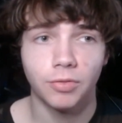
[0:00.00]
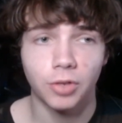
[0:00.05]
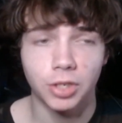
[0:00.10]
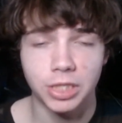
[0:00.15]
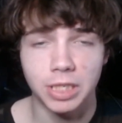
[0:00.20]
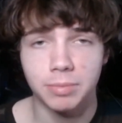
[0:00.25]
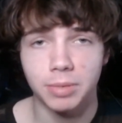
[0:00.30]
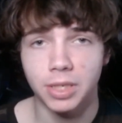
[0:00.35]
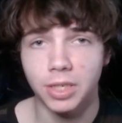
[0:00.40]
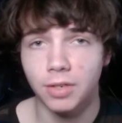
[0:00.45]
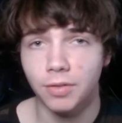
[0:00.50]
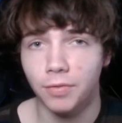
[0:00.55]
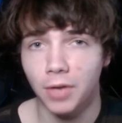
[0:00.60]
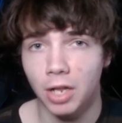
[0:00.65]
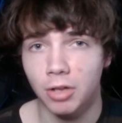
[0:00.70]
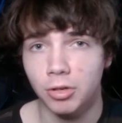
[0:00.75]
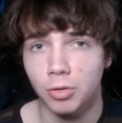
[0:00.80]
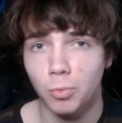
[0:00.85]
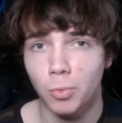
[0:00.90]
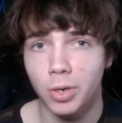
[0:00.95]
For example, I did a
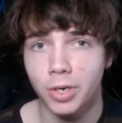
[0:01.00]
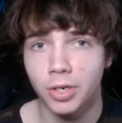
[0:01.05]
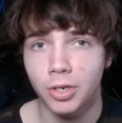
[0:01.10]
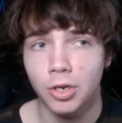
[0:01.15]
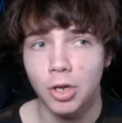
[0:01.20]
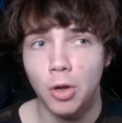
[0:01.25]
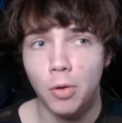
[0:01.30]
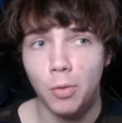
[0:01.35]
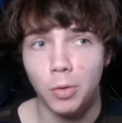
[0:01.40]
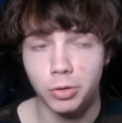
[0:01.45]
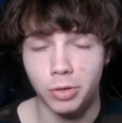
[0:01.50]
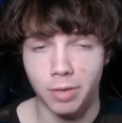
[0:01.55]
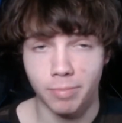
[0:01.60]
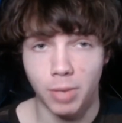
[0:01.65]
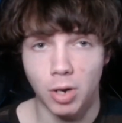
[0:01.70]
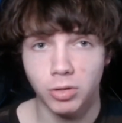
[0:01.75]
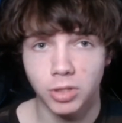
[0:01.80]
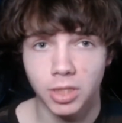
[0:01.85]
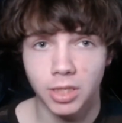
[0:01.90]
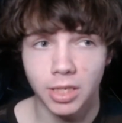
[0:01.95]
Valorant one, which when
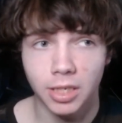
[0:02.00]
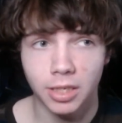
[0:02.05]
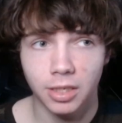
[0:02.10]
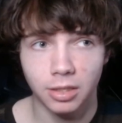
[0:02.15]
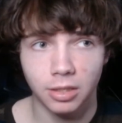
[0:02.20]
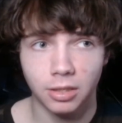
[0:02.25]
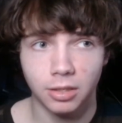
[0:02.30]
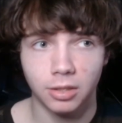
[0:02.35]
I posted it,